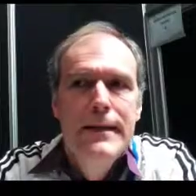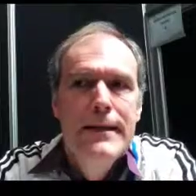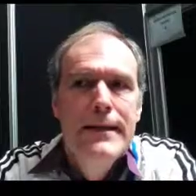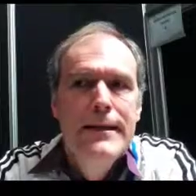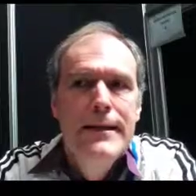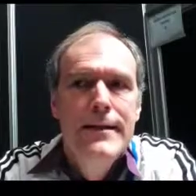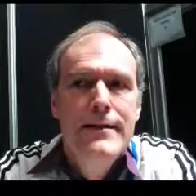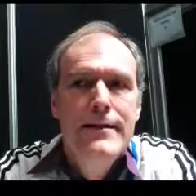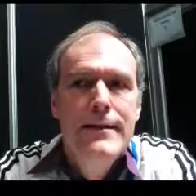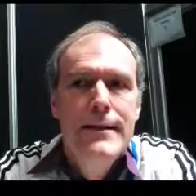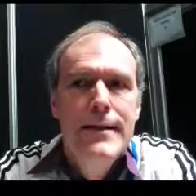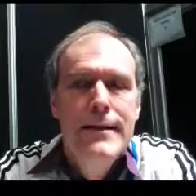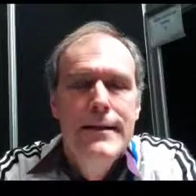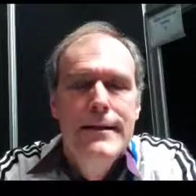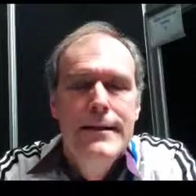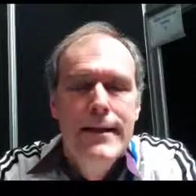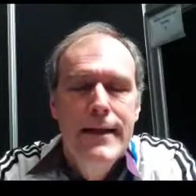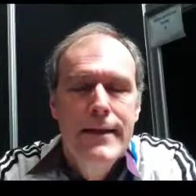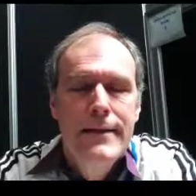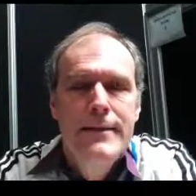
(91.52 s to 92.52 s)
it doesn't
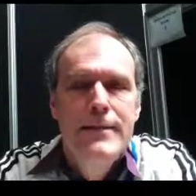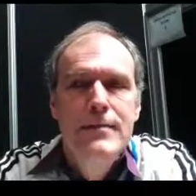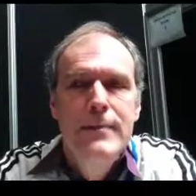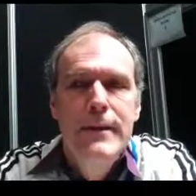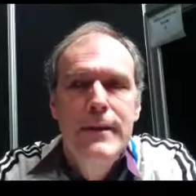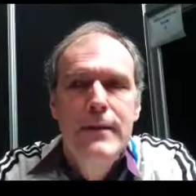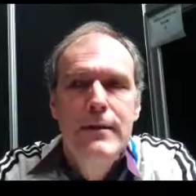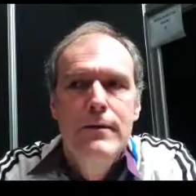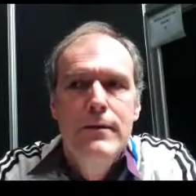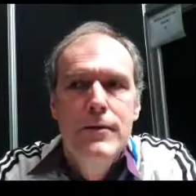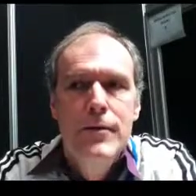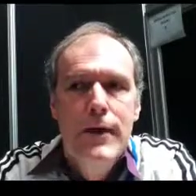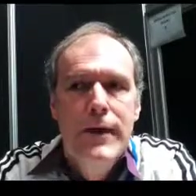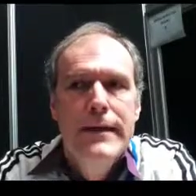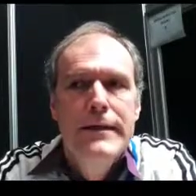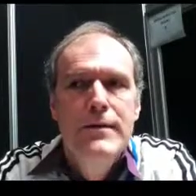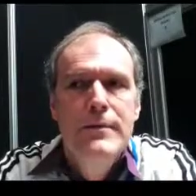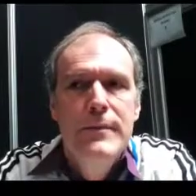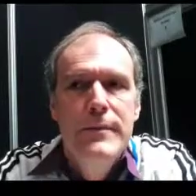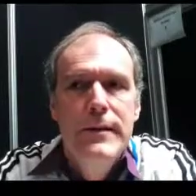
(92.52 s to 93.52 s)
intend to be or try
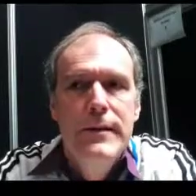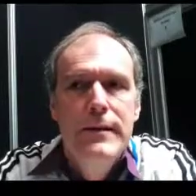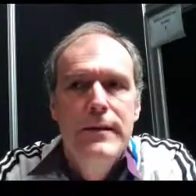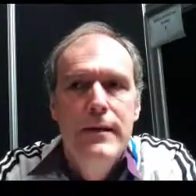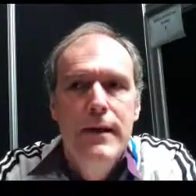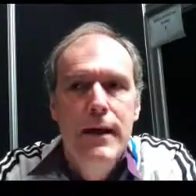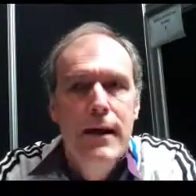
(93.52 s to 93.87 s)
to be a